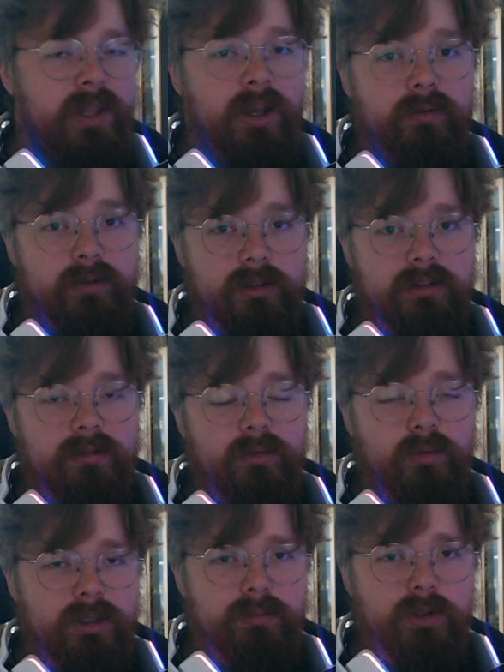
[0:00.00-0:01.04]
what,
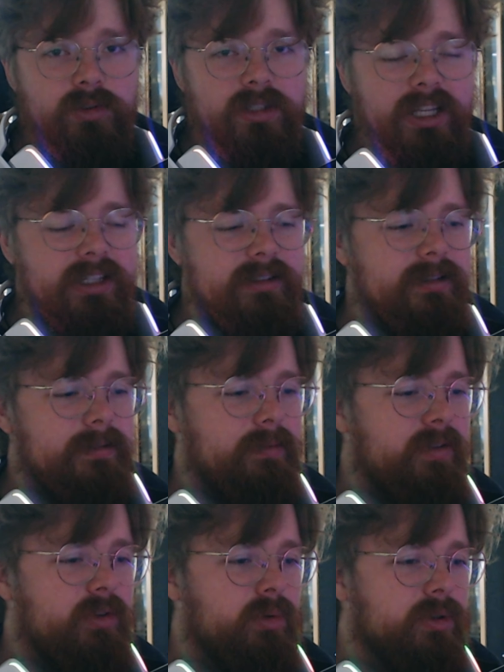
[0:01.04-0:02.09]
what music it is
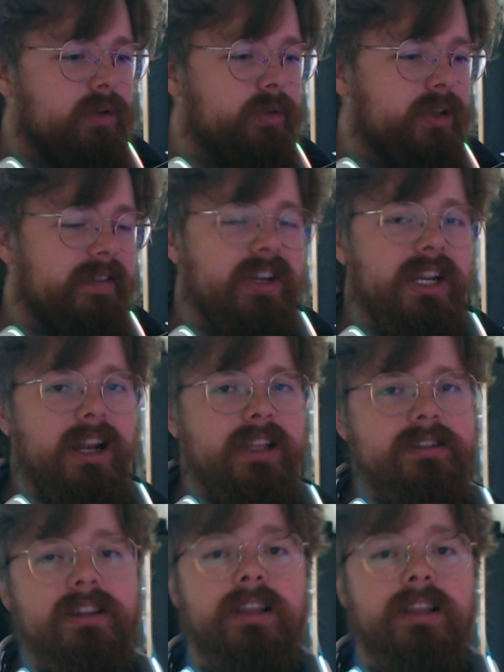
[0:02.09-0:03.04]
if you want to give it a listen.